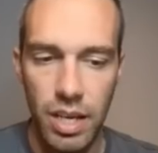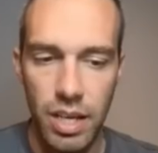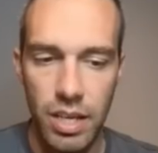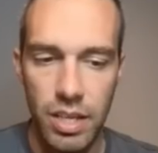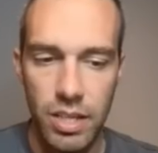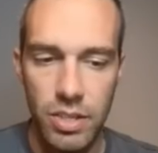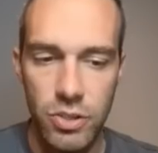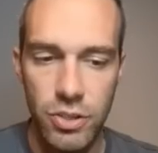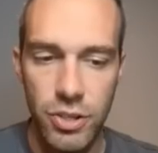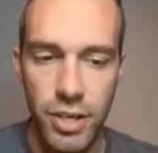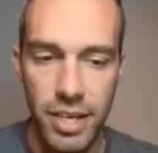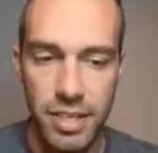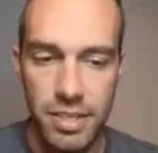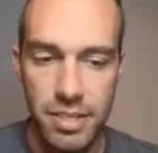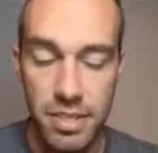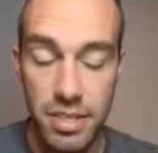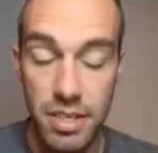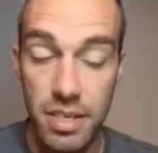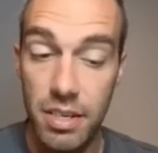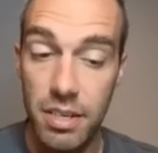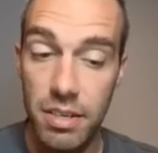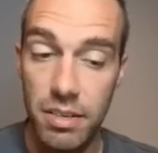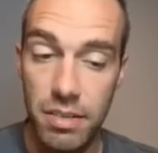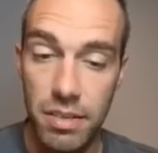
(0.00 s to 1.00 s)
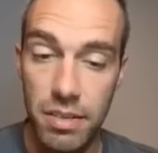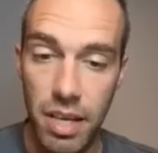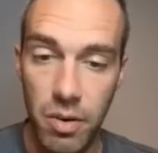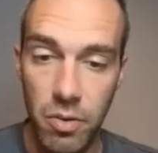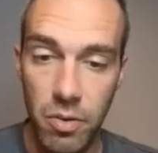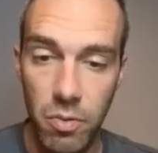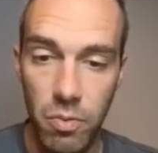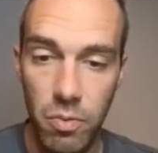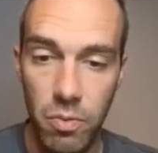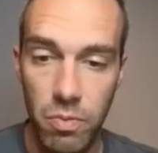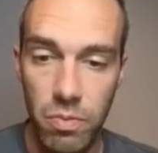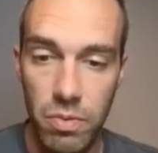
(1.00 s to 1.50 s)
Chansey, like
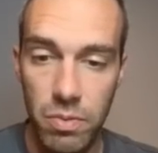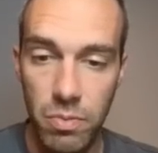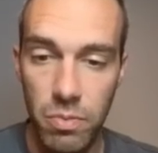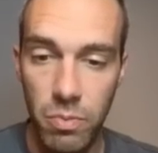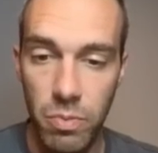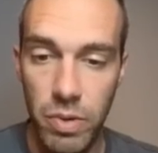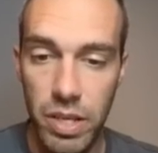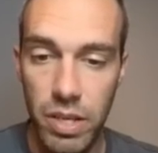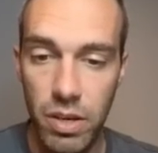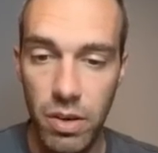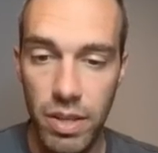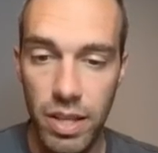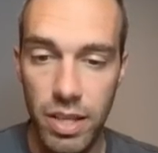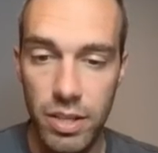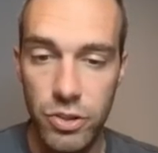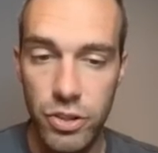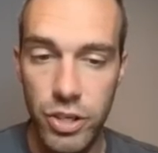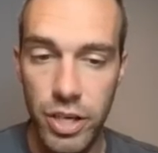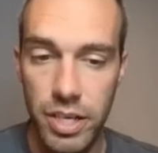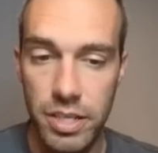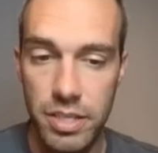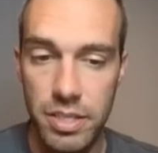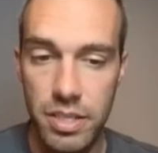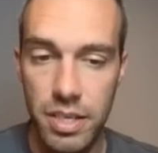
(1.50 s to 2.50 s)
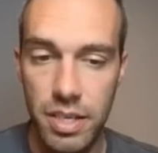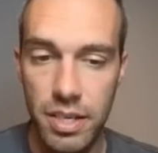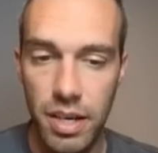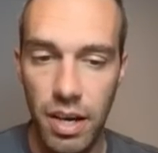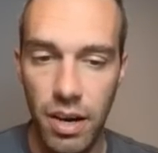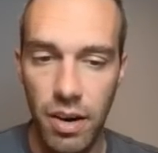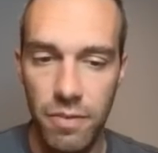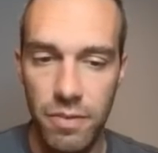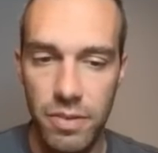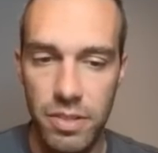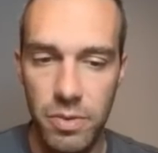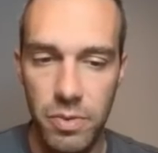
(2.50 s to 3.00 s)
we know that Chansey,
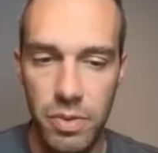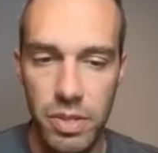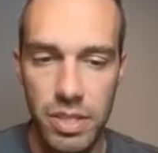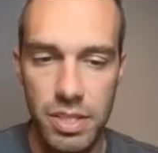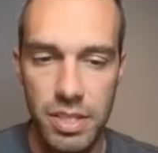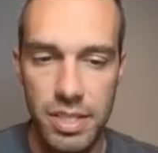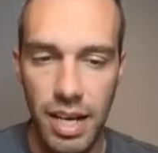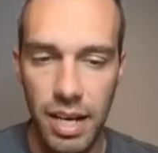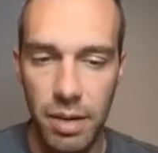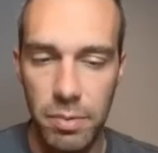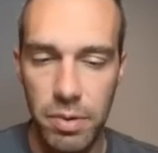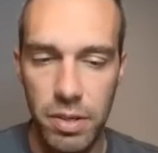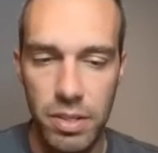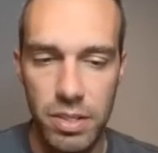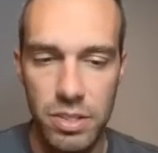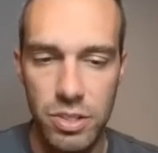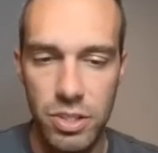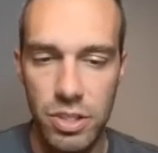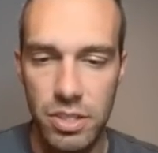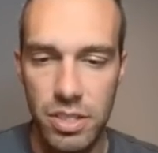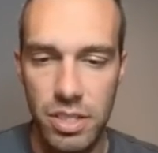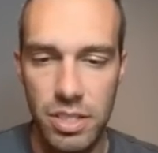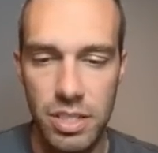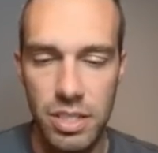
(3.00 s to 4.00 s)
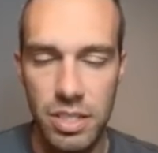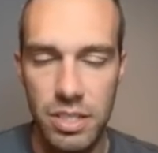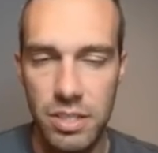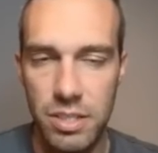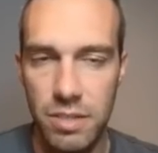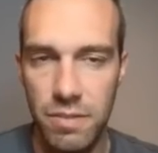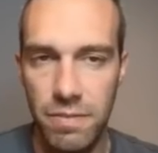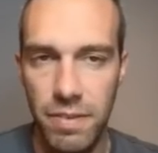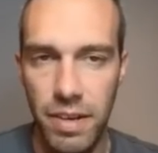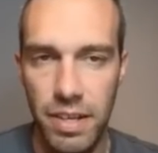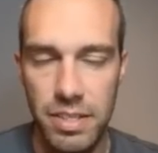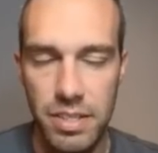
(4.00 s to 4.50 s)
obviously with the stat products, just because its
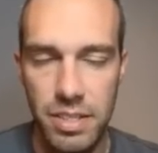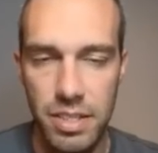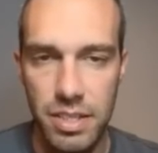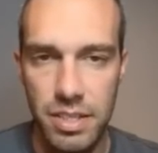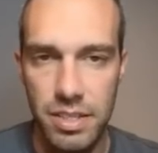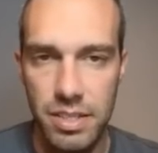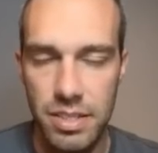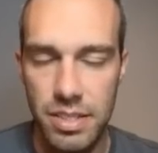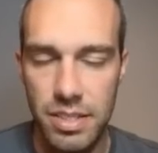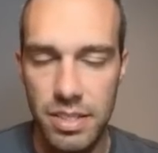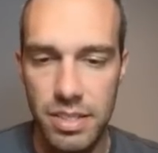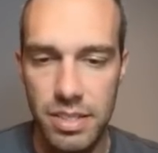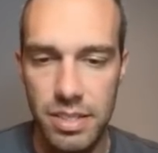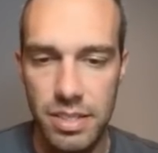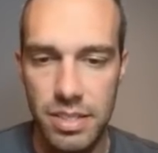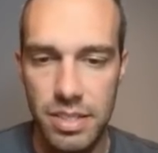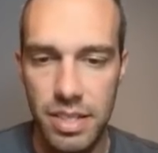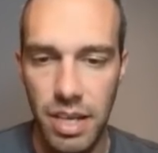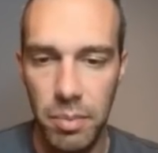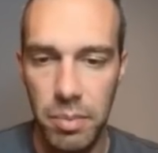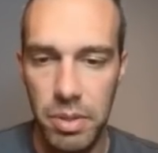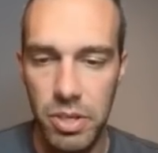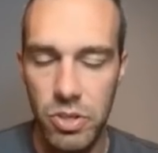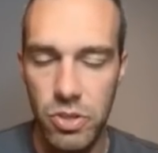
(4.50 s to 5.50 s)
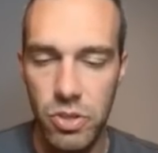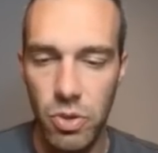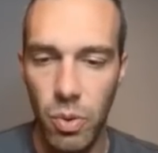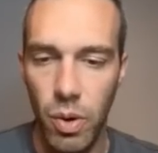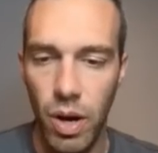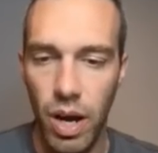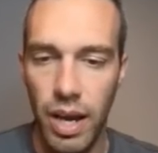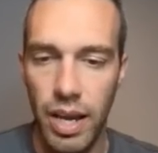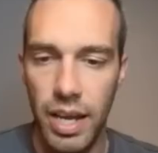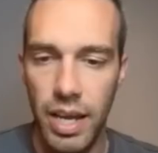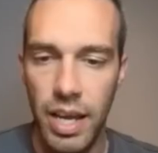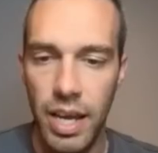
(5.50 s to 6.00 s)
defense and stamina is so
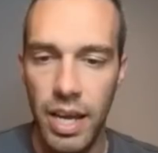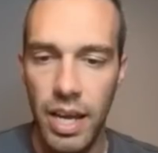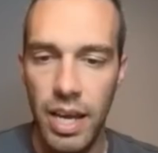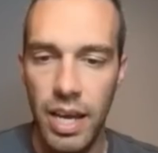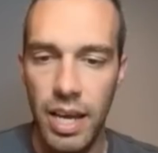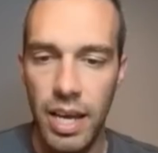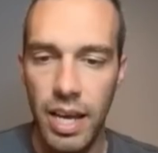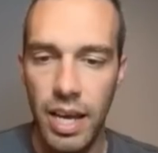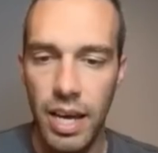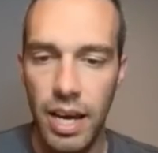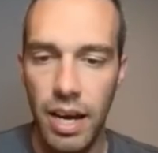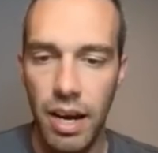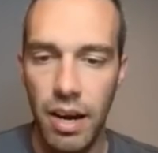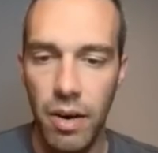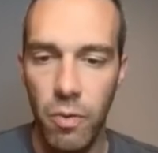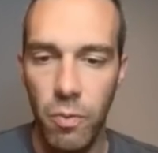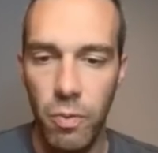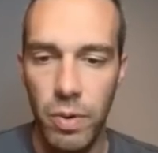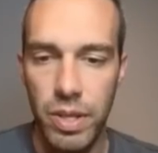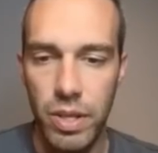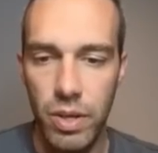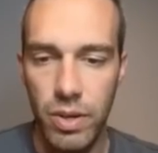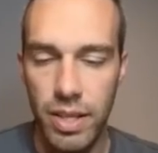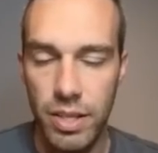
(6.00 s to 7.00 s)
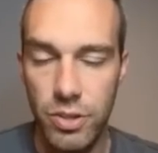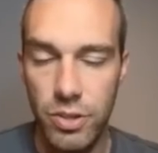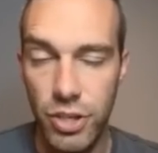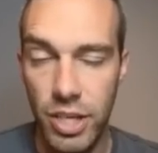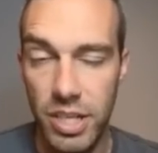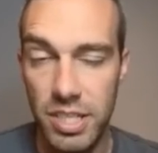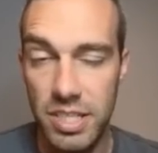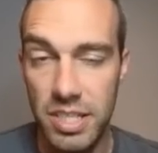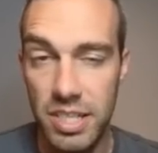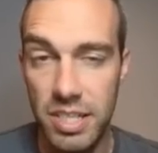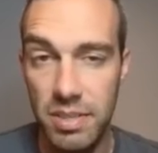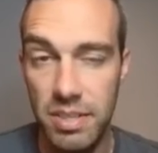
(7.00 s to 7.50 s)
high, we know that
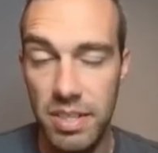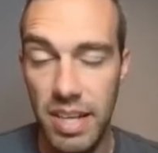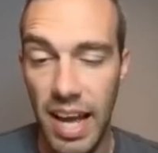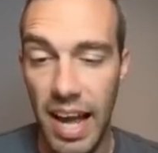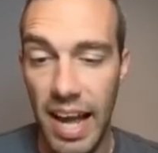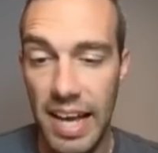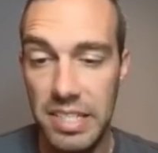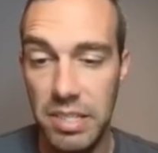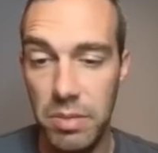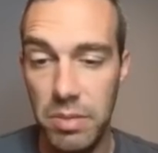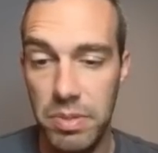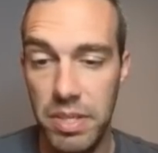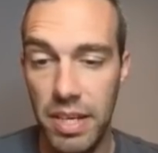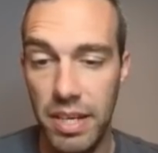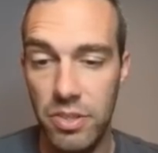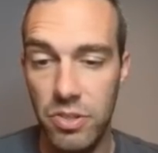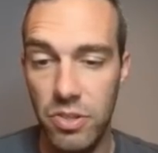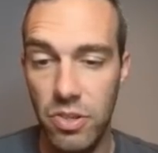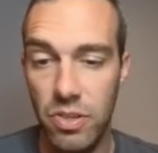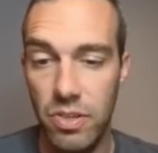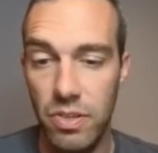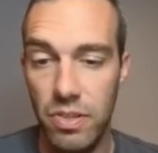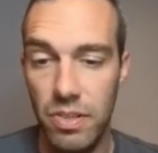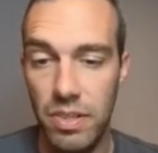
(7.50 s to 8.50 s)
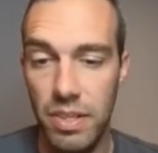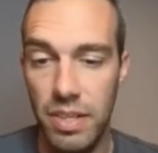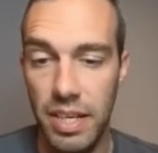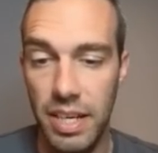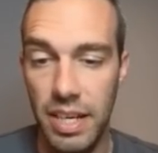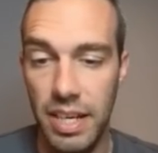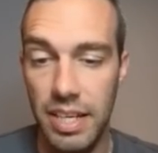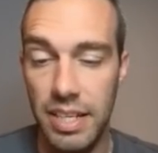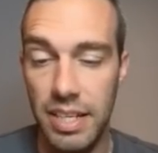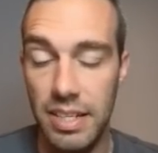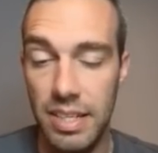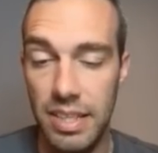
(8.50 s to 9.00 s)
Chansey has the potential
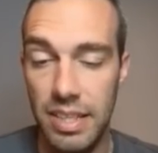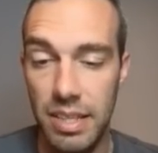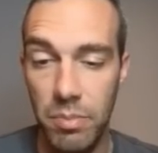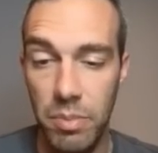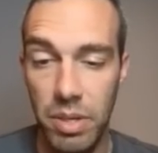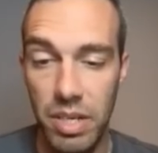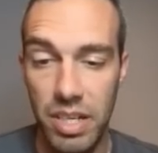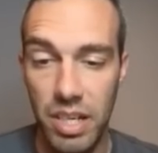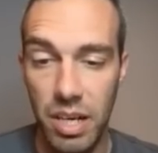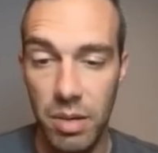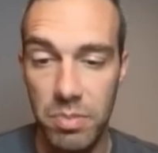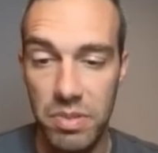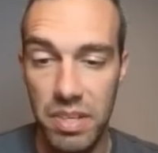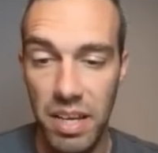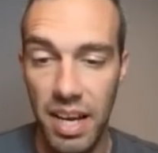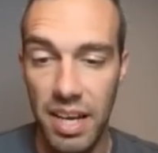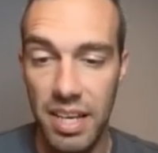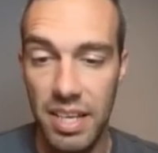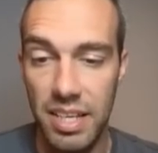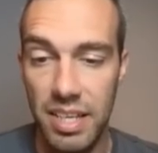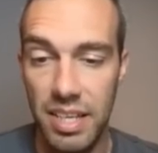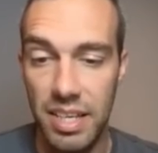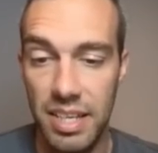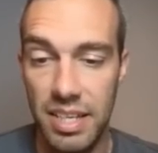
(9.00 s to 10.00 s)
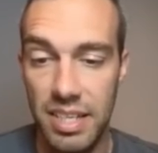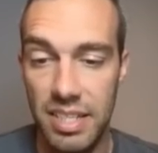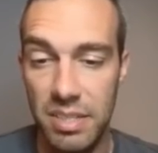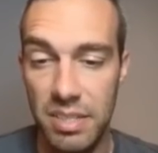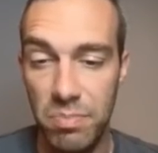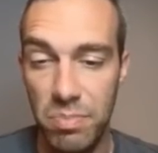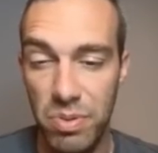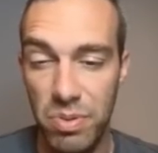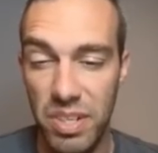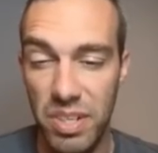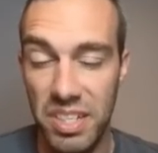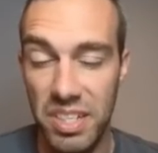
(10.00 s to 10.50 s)
in limited cups, is
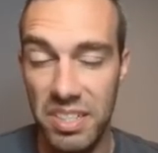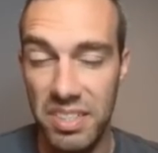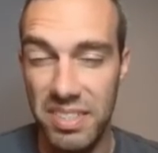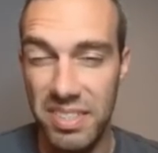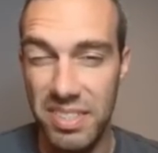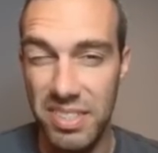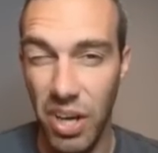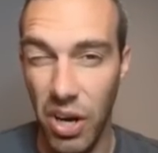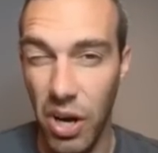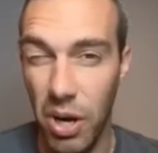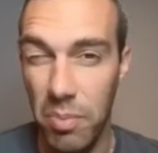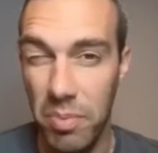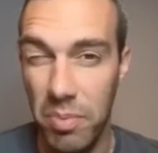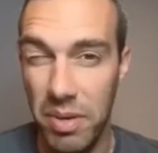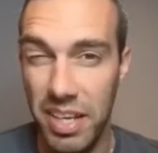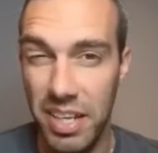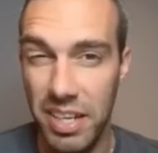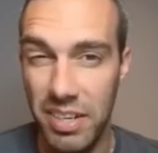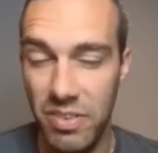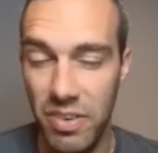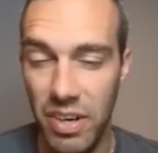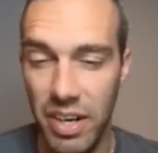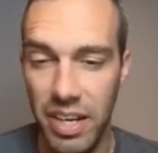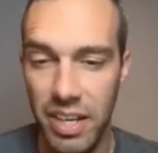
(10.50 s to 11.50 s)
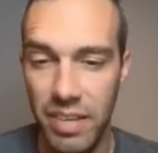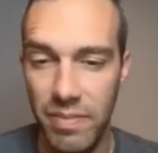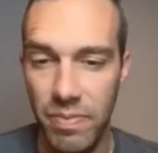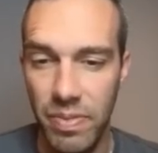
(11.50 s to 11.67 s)
pretty dominant, right?